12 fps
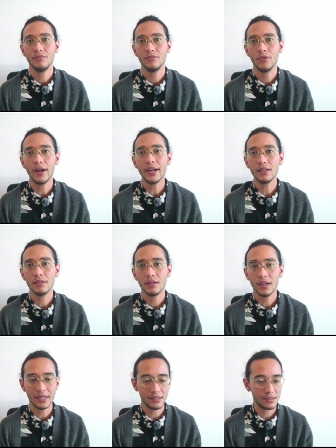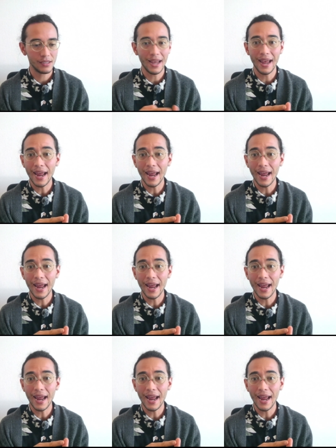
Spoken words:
right? It's